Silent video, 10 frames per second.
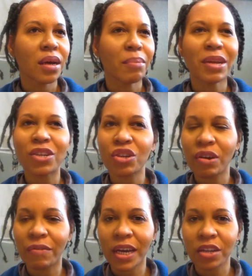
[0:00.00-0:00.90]
I'm not sure
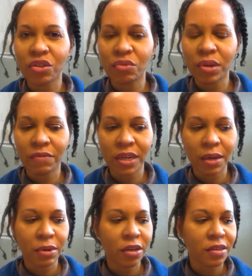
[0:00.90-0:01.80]
if I can do it every day,
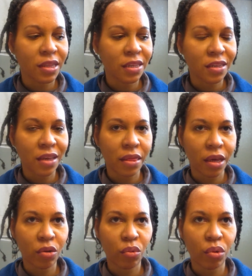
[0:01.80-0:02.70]
because this is a
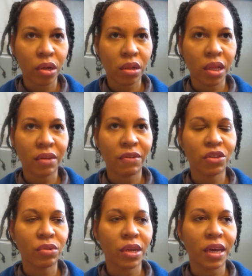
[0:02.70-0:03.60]
thick oil, and if I
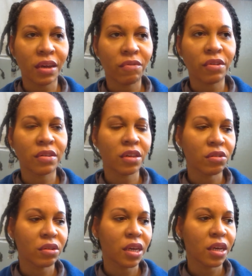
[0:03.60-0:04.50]
do it every
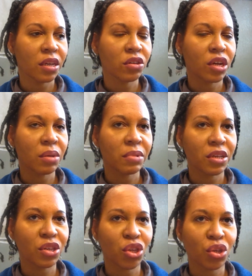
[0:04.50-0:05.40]
single day, it's going to be